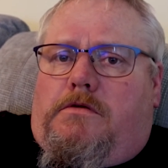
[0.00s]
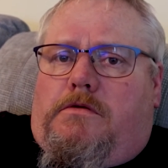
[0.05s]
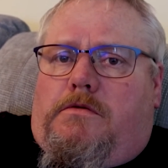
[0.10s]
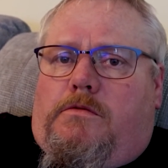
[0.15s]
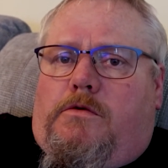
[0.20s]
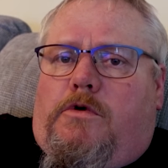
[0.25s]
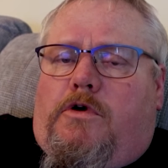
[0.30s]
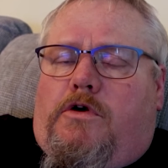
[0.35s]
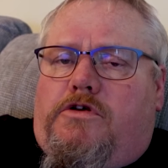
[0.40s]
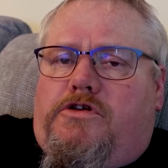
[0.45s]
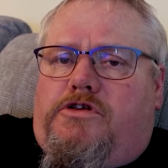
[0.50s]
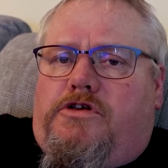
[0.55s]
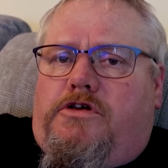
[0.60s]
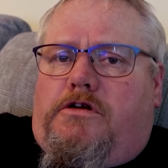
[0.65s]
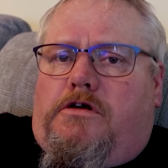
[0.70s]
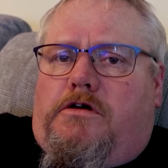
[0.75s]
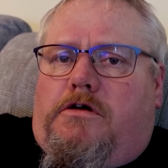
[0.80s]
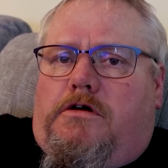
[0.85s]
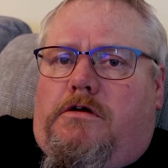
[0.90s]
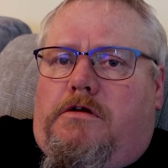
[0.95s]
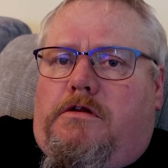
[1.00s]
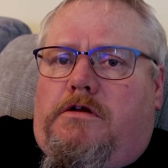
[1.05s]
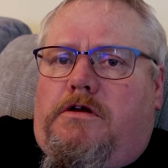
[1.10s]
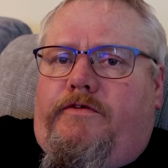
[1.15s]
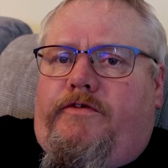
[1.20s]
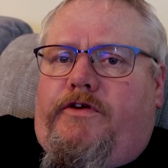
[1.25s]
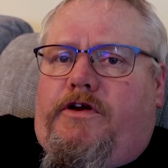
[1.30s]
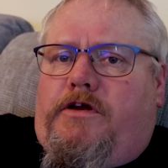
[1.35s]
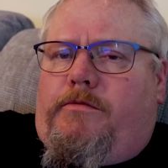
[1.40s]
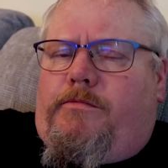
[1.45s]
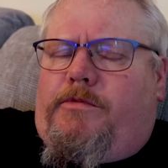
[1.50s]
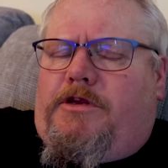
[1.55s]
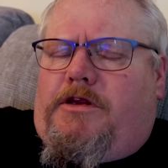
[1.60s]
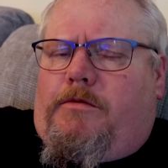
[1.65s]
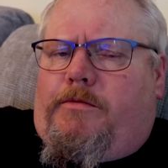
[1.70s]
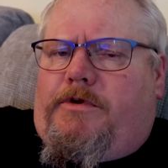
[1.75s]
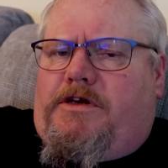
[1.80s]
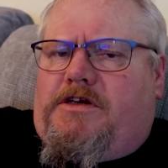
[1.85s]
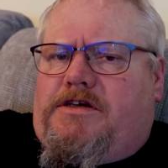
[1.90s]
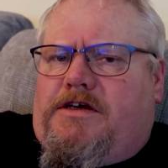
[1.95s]
what's and all. If you get a
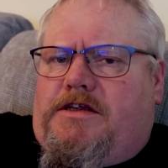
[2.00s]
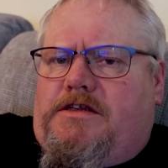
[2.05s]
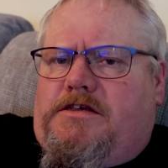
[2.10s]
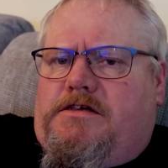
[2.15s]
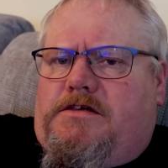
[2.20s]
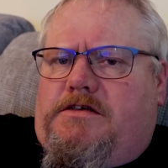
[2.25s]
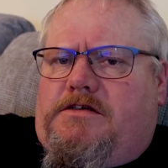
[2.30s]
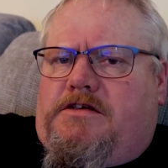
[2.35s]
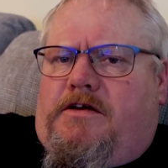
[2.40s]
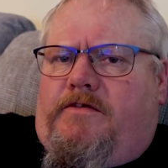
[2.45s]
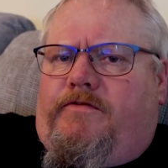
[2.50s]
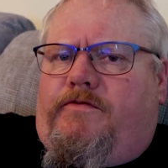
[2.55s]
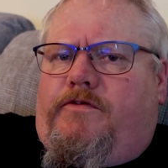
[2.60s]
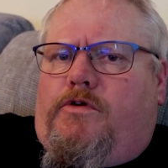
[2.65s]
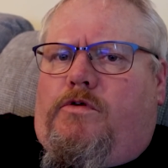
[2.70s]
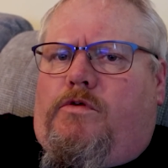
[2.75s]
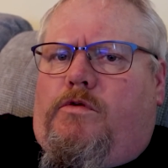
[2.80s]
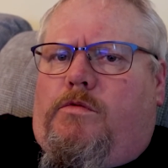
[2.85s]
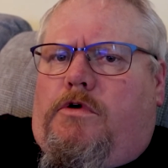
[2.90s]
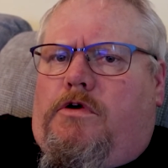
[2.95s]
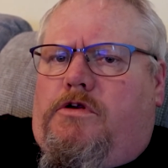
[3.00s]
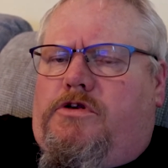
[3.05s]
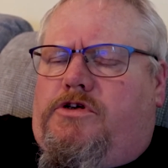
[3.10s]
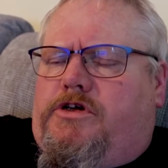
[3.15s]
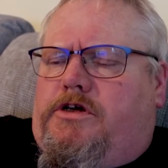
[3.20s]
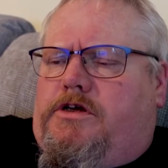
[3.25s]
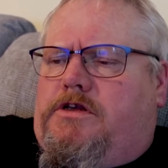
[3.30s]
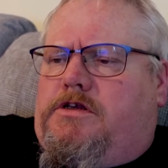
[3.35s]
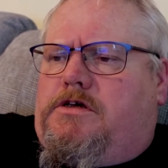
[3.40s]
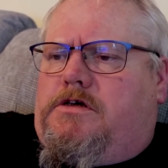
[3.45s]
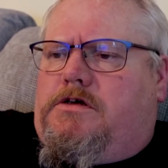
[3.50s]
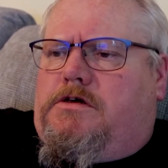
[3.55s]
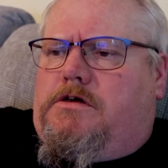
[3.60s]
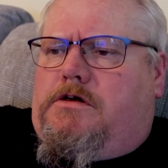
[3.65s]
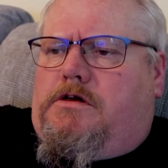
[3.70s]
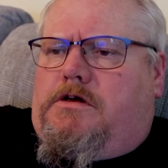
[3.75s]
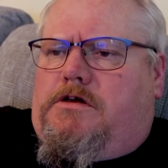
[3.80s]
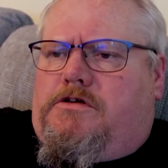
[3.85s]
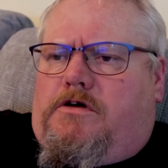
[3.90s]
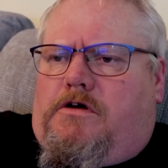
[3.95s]
little bit sensitive, don't watch it.
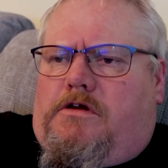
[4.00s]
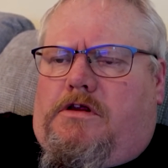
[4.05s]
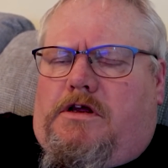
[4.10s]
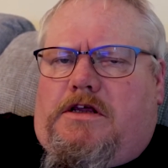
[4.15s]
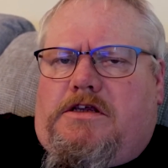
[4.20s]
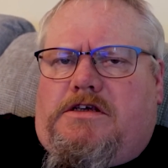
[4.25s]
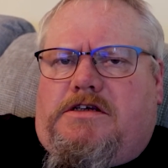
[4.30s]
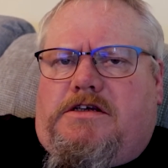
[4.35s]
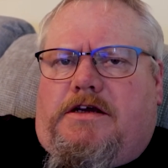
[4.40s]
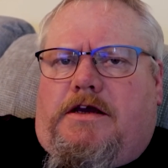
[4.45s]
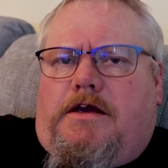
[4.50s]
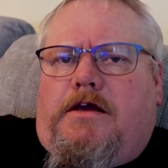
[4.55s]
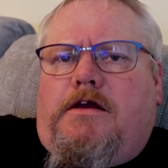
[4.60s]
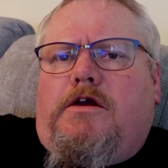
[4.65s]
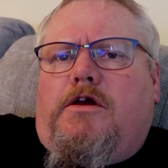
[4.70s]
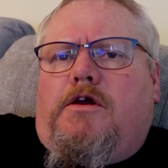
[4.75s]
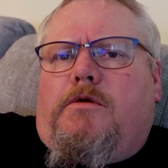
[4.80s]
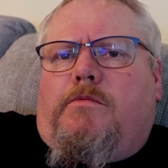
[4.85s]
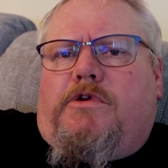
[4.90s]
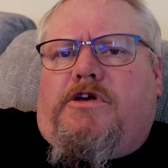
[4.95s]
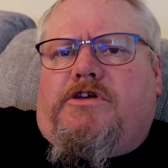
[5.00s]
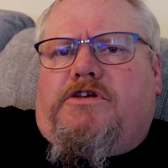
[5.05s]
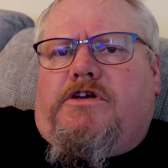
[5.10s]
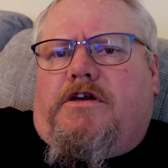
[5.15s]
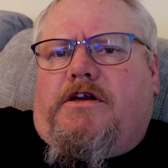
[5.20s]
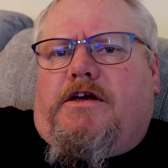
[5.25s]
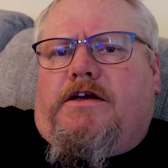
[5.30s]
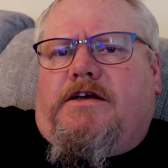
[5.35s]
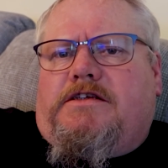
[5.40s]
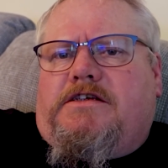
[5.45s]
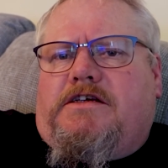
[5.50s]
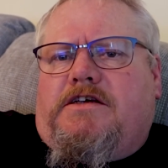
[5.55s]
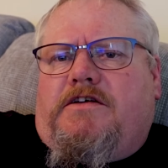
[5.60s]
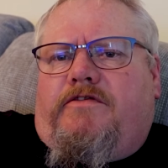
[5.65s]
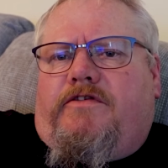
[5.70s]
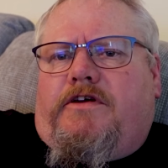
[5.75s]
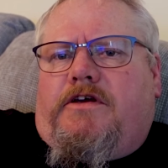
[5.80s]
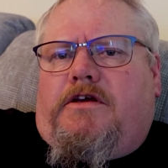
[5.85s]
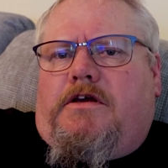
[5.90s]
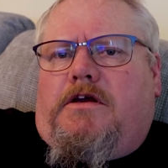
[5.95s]
That's all I'd say. But it's on
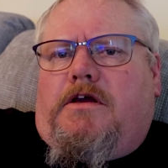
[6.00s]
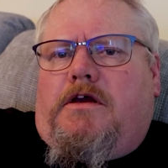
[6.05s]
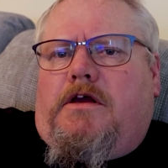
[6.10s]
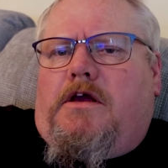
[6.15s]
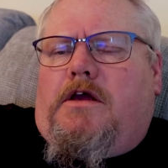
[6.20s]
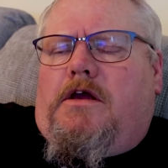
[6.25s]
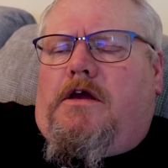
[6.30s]
ITV.